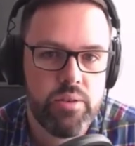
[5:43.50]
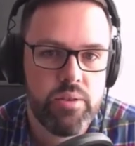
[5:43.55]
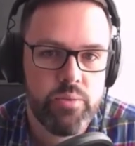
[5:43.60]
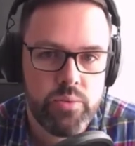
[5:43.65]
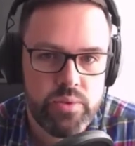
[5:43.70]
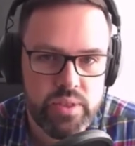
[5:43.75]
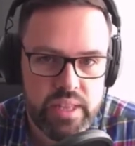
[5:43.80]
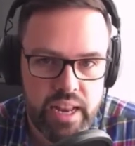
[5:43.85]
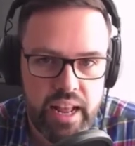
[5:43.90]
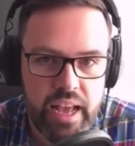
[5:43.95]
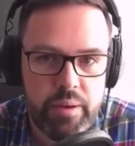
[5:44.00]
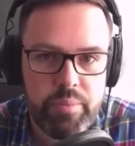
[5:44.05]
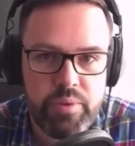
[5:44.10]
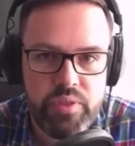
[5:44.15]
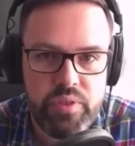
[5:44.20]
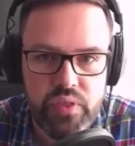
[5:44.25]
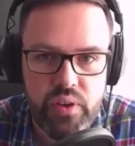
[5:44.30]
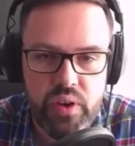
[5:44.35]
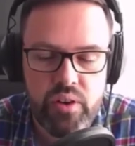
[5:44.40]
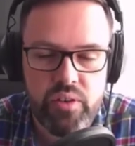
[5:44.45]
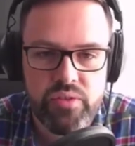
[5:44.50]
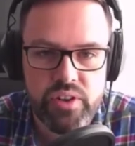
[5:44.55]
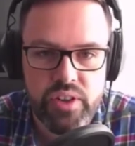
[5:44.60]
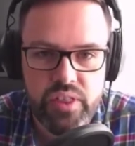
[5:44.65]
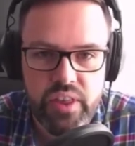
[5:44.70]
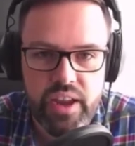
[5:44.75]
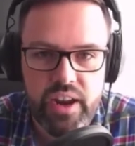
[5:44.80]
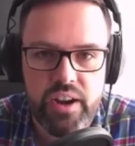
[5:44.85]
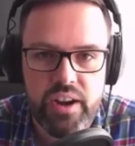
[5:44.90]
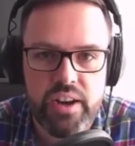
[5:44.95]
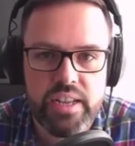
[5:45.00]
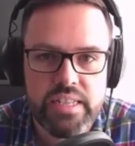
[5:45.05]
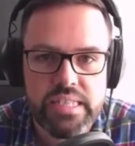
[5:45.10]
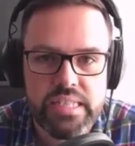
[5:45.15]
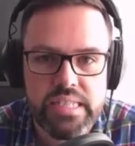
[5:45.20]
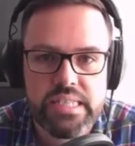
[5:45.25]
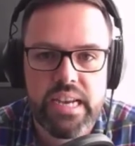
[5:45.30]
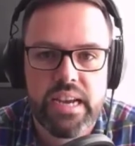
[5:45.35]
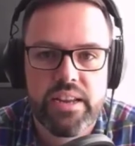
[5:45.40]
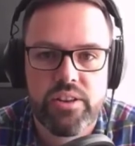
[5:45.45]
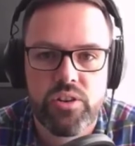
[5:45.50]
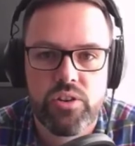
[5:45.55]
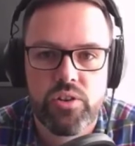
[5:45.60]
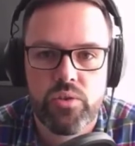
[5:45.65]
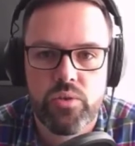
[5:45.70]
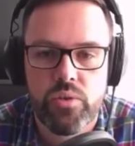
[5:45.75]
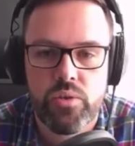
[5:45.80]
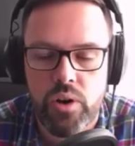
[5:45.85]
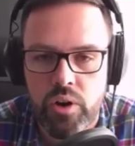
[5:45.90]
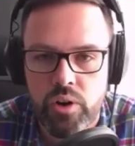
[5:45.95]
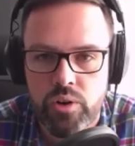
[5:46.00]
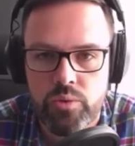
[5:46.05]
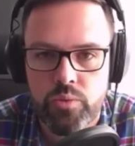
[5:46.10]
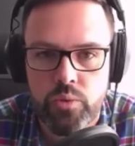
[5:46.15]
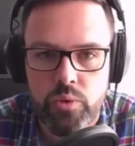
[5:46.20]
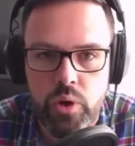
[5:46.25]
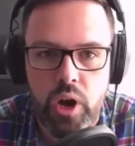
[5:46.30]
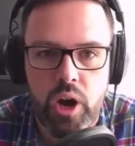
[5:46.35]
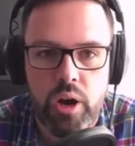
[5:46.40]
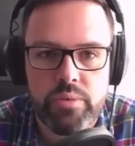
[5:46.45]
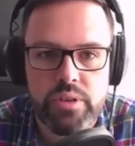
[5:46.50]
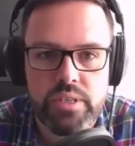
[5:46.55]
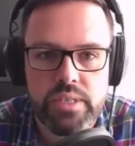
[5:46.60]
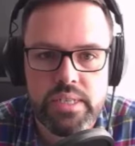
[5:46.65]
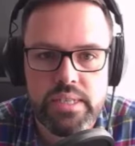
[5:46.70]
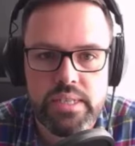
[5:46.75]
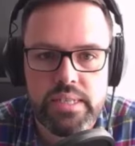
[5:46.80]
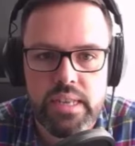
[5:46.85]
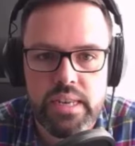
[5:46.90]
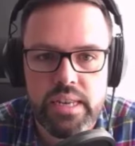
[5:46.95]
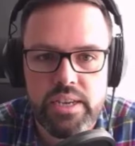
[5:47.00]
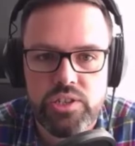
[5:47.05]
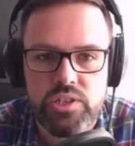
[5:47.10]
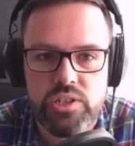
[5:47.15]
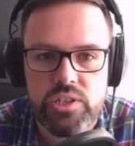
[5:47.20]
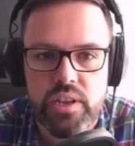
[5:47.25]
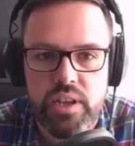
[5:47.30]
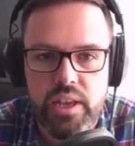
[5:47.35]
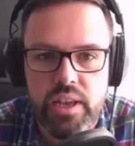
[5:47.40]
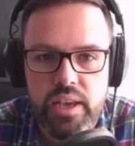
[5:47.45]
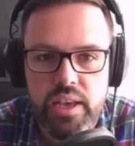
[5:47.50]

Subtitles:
that happened over there inside your own WooCommerce installation.